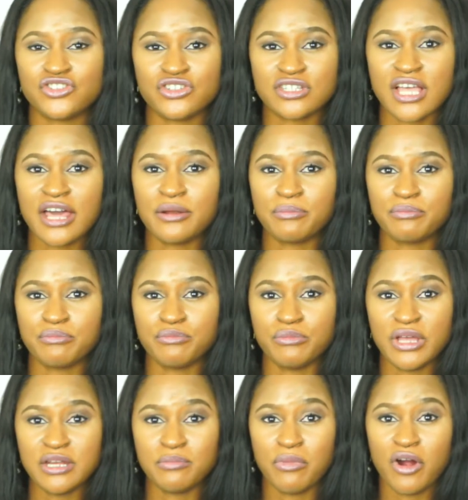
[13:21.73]
just got a
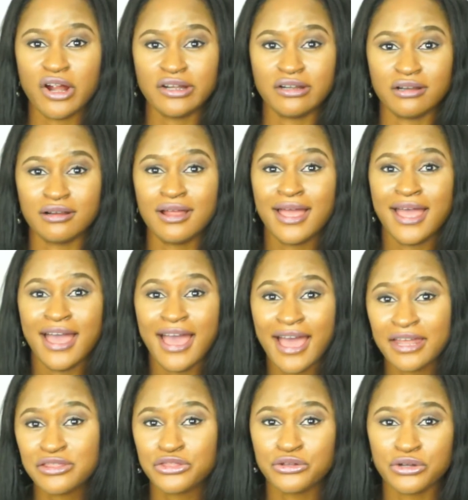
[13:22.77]
made partner
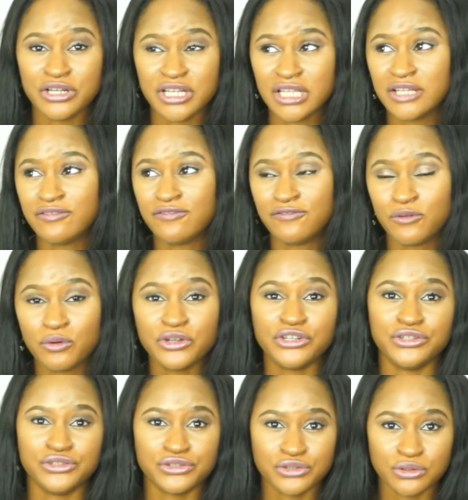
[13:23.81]
at 34
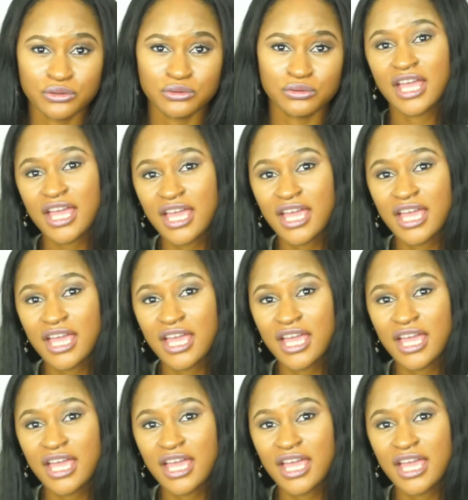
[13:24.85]
years old